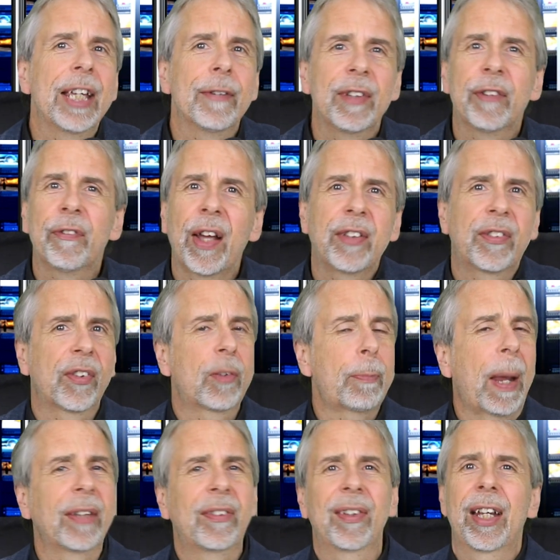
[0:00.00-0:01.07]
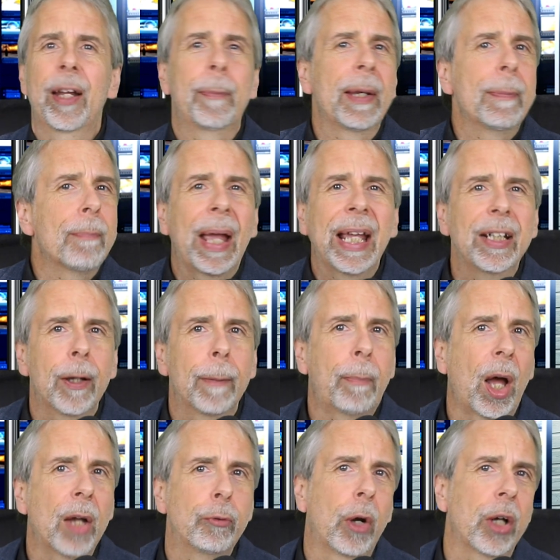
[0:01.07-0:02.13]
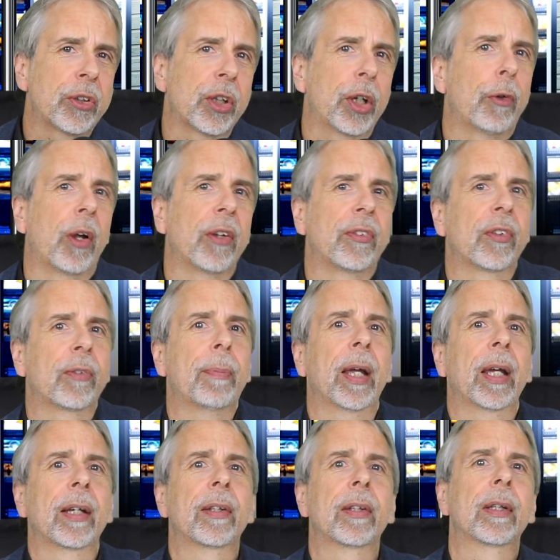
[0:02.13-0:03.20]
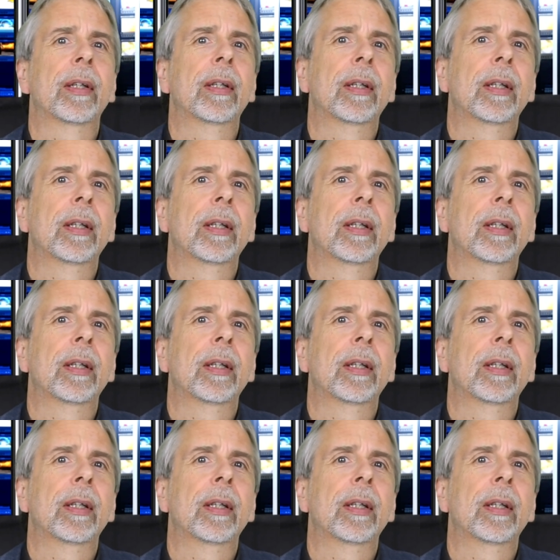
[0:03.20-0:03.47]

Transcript: even if they'd suspected it had been made up by Russia, I suspect.